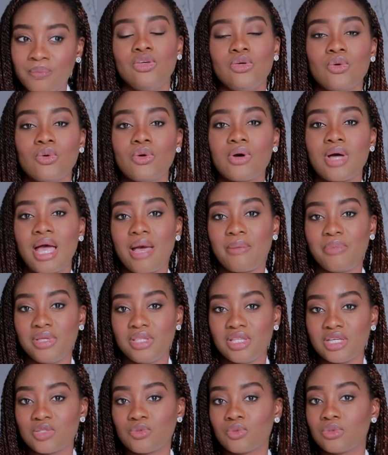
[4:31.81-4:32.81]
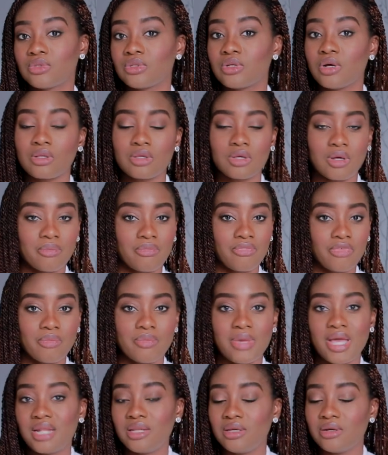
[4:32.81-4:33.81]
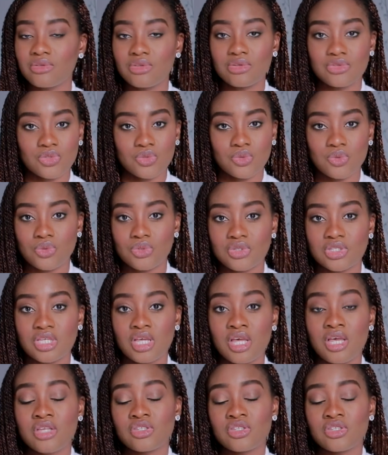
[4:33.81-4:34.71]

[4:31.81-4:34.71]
Your happiness will not come from any other source.